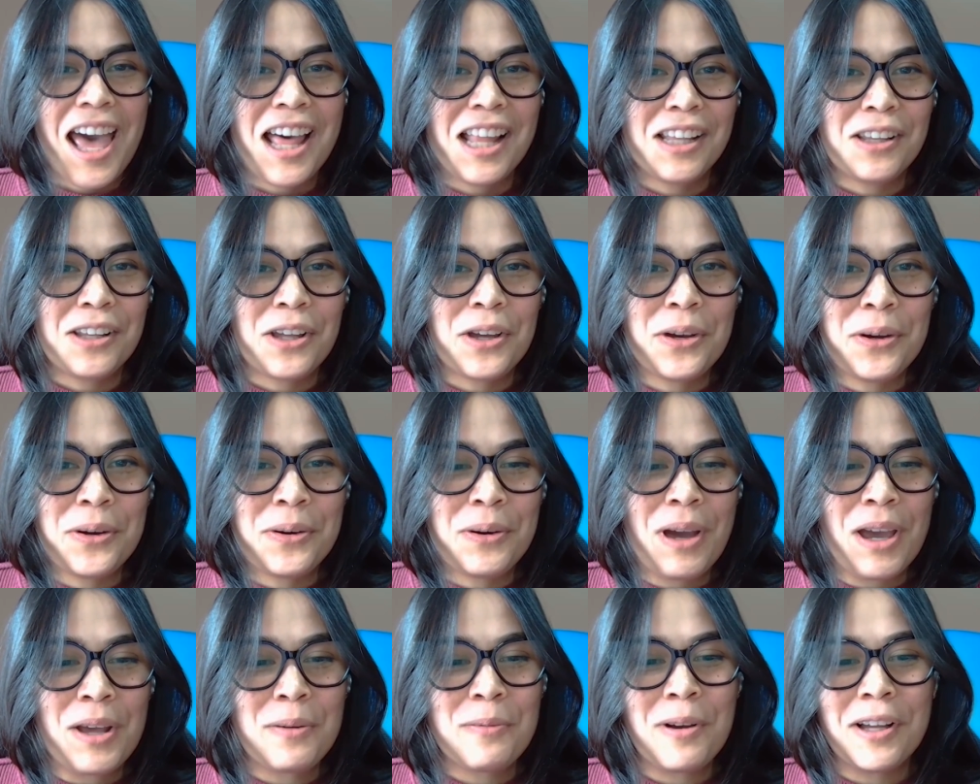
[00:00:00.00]
Hello,
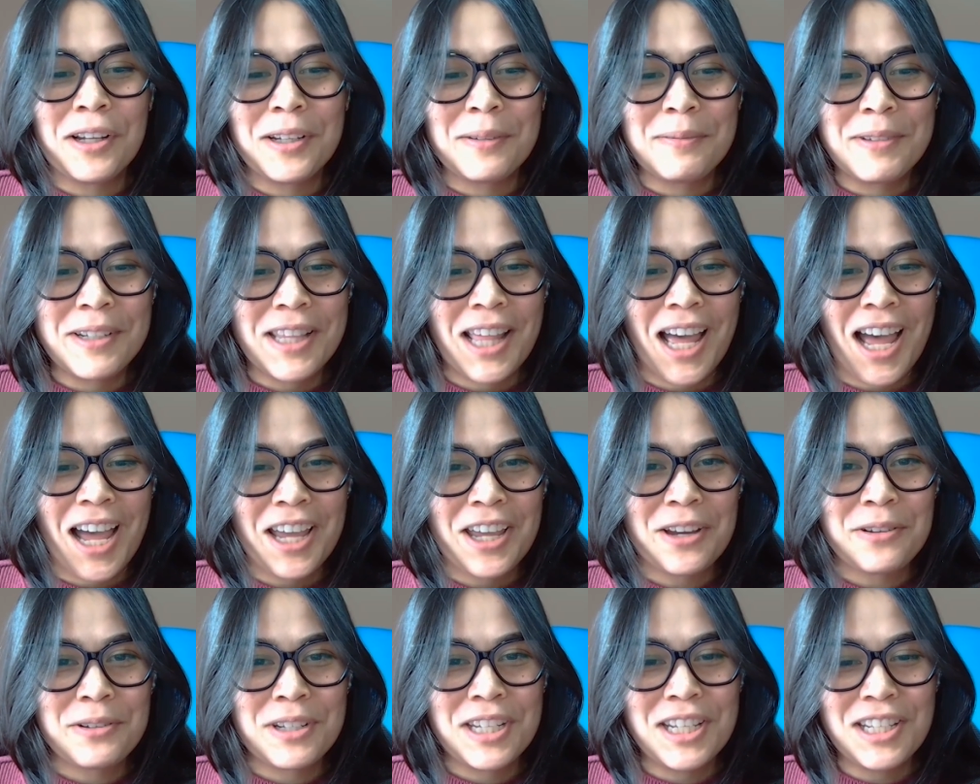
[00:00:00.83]
and welcome to the
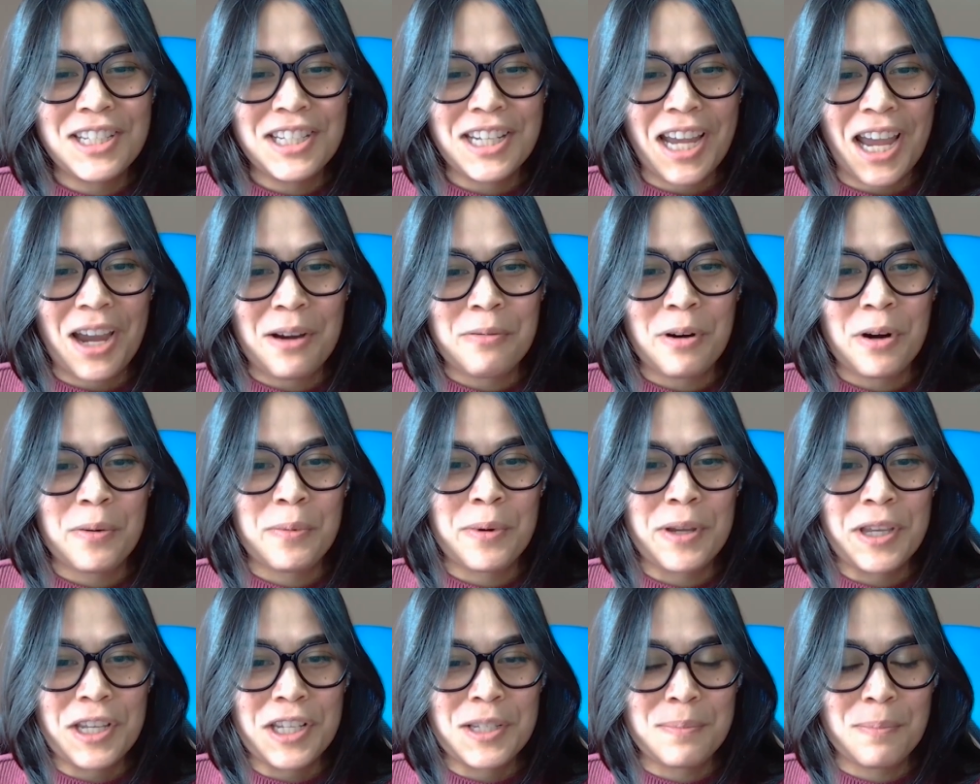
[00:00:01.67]
IoT Chat, where
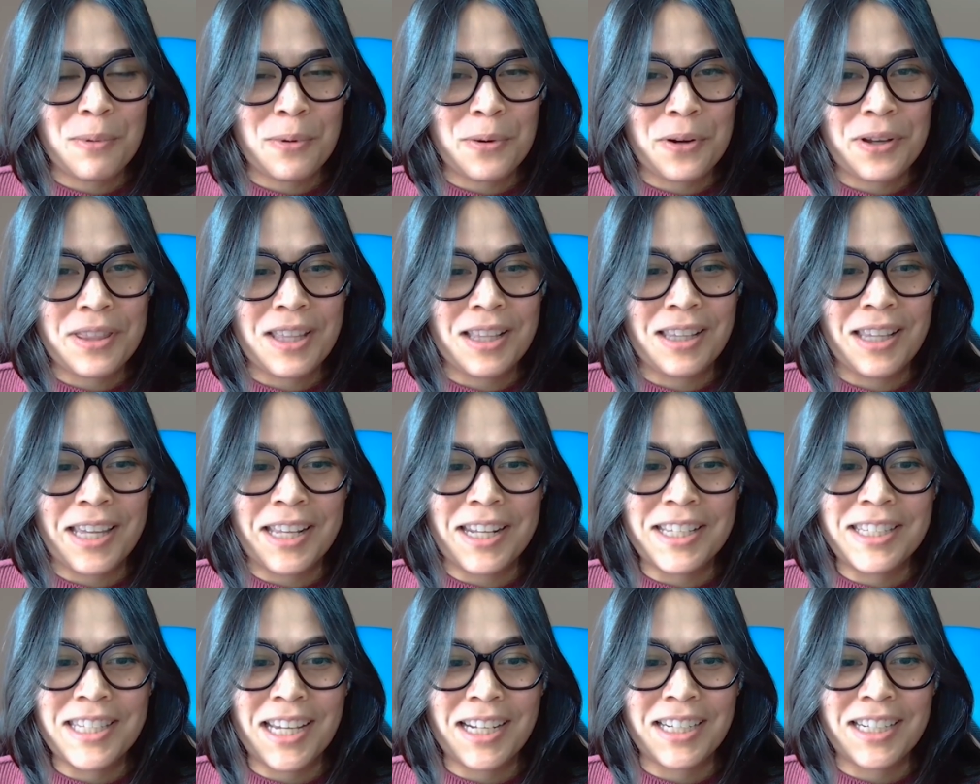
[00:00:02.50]
we explore the
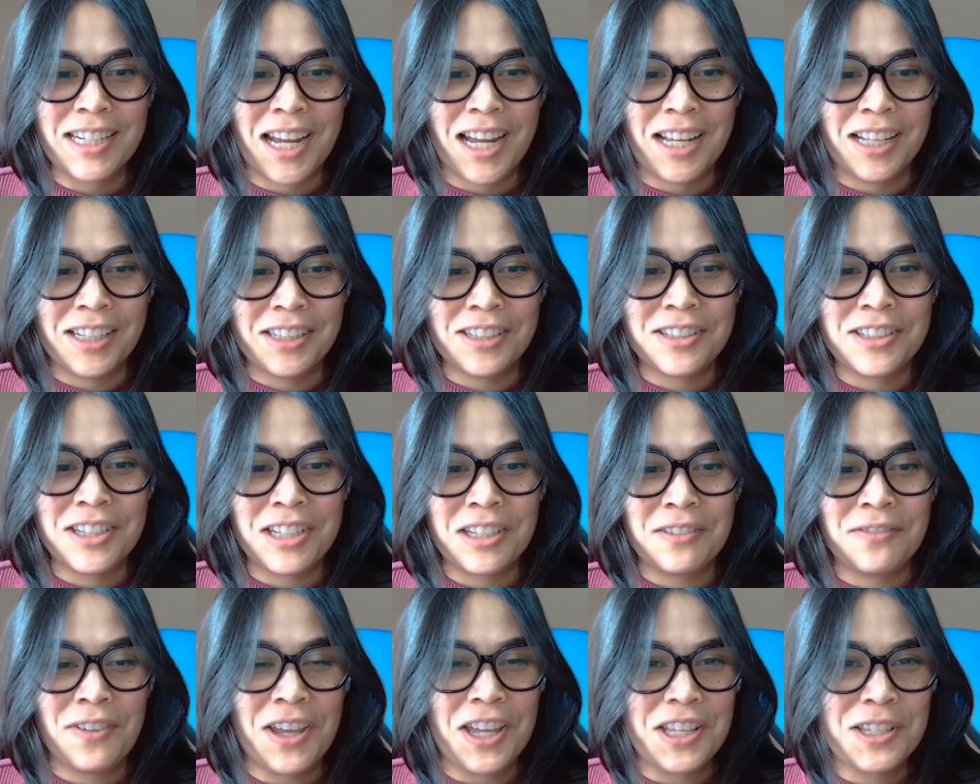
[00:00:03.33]
latest technology
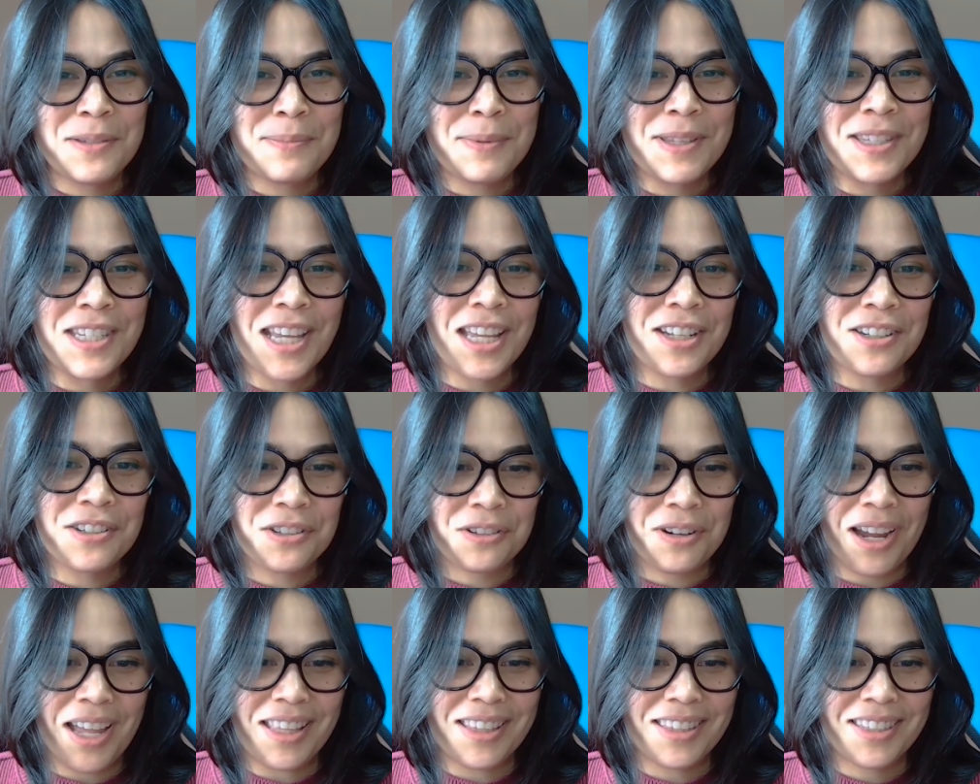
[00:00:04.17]
advancements and
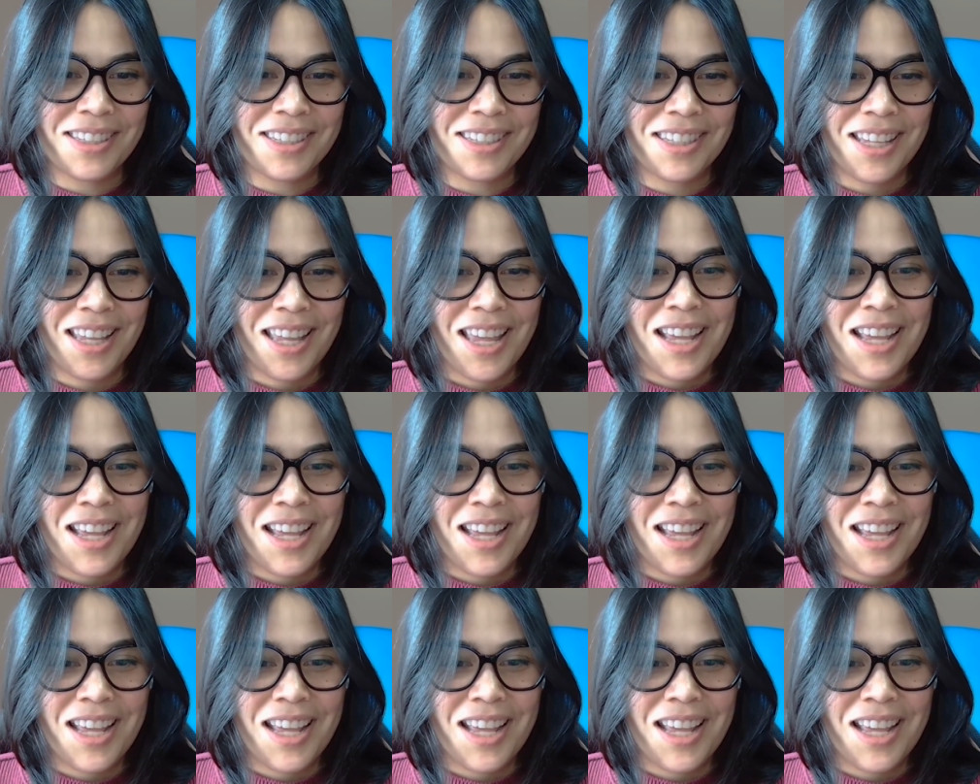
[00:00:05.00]
trends.